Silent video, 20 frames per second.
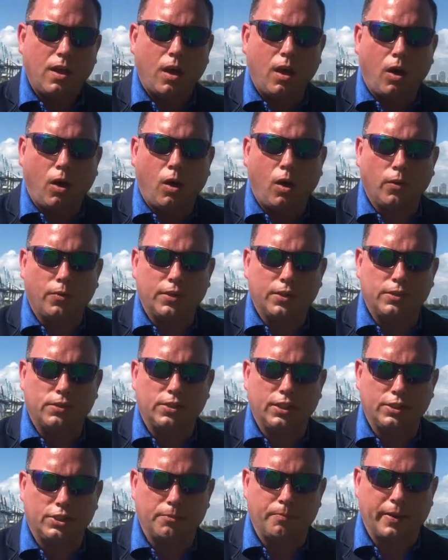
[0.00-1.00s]
all the
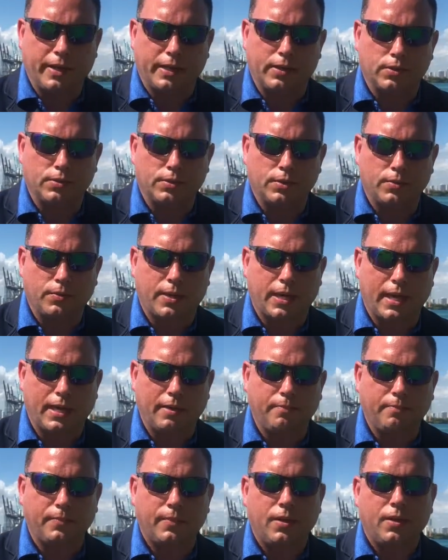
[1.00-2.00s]
decision makers, okay?
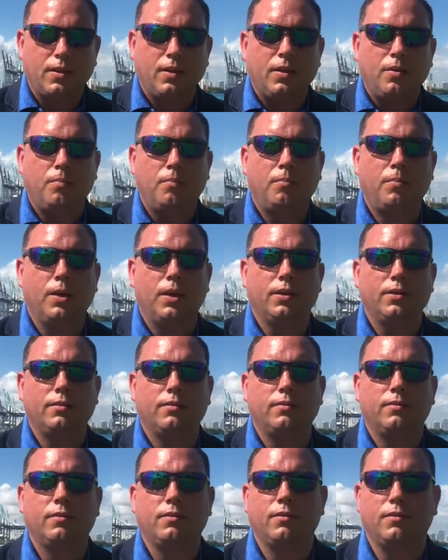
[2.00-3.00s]
But
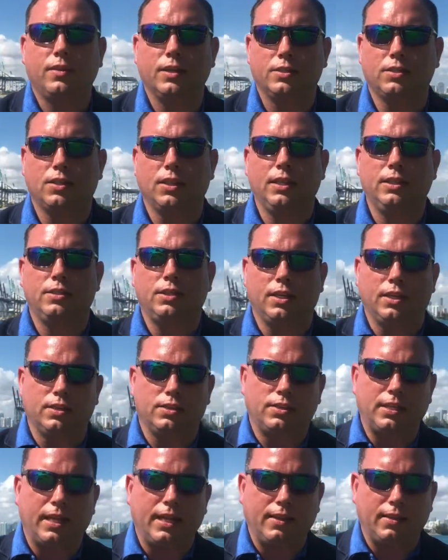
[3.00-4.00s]
this leads into
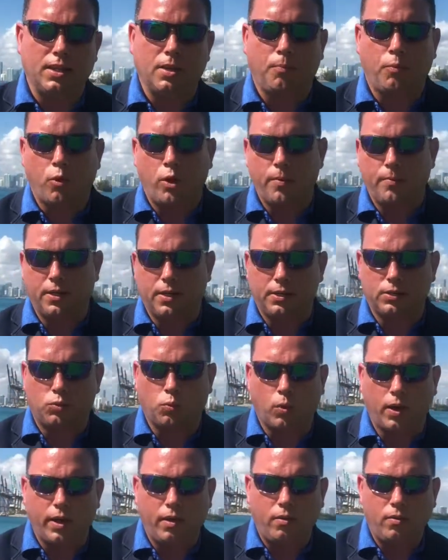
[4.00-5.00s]
setting the appointment as
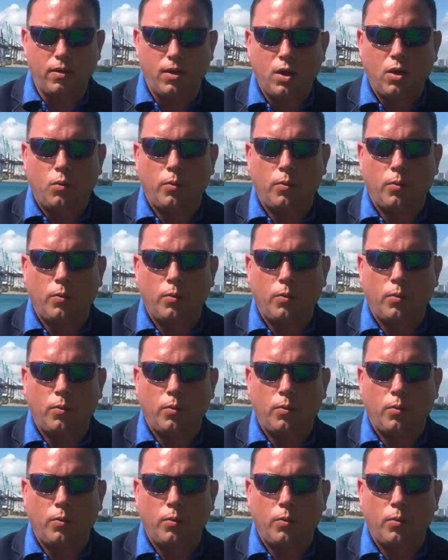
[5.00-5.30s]
well.